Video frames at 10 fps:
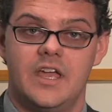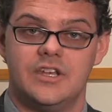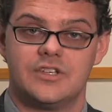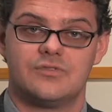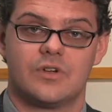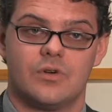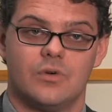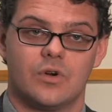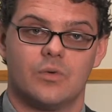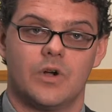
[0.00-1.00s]
in district
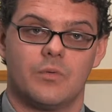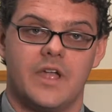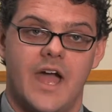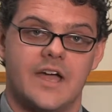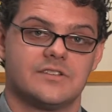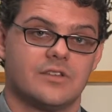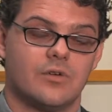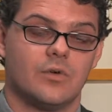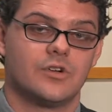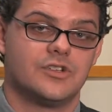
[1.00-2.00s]
court where we ask the
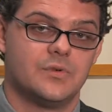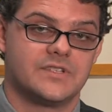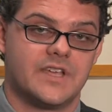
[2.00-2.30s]
court to